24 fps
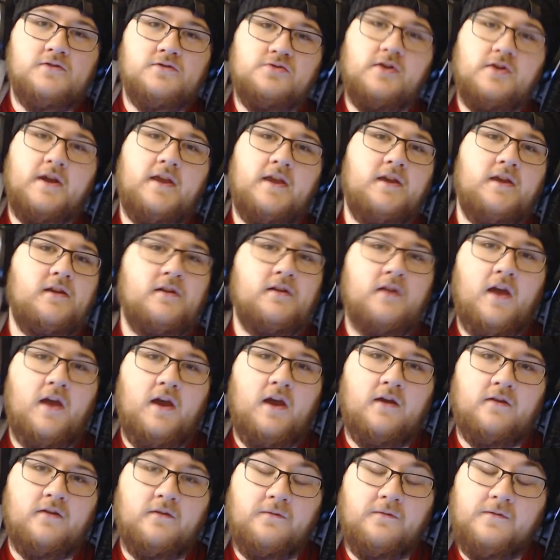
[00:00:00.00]
Draken
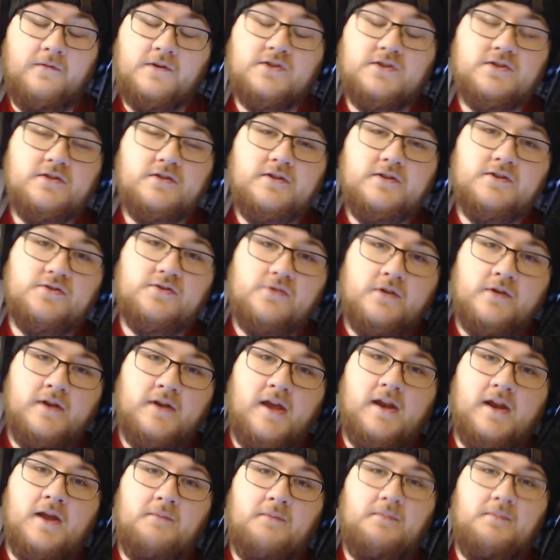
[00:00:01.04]
has officially joined
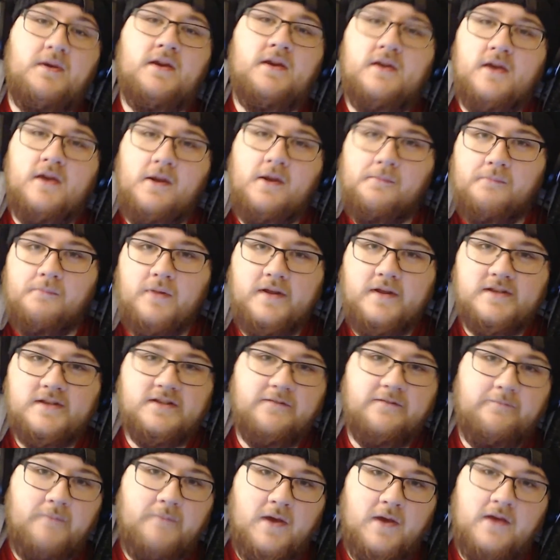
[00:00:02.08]
NiP in place
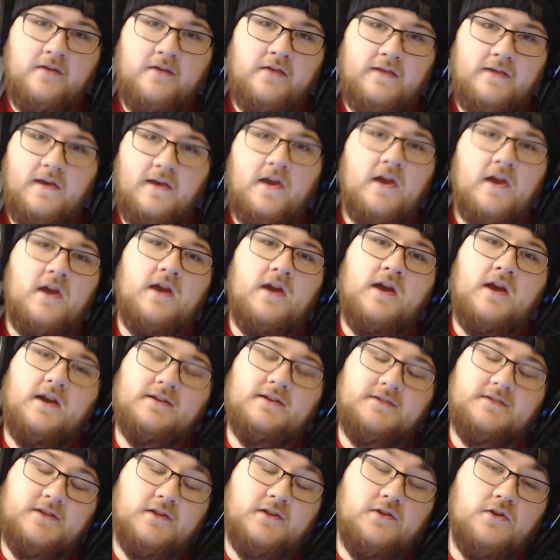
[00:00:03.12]
of pyth
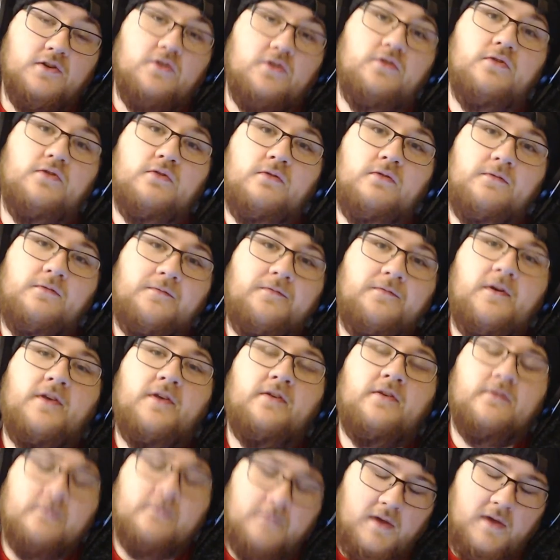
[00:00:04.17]
as the new
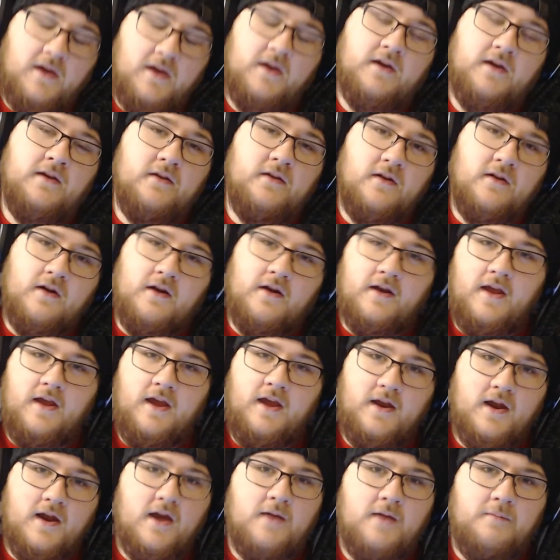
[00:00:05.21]
5th man on
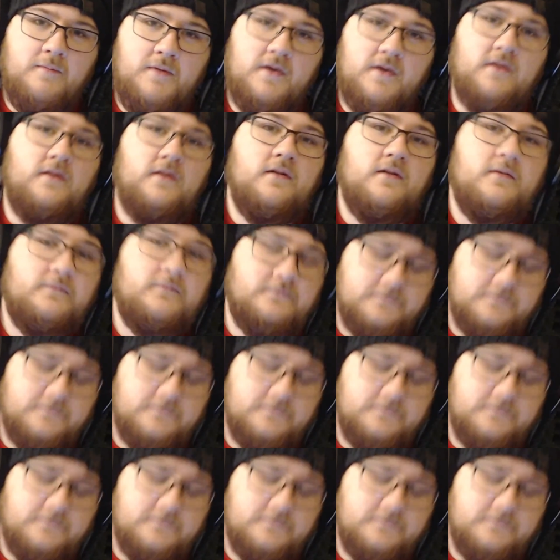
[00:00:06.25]
NiP.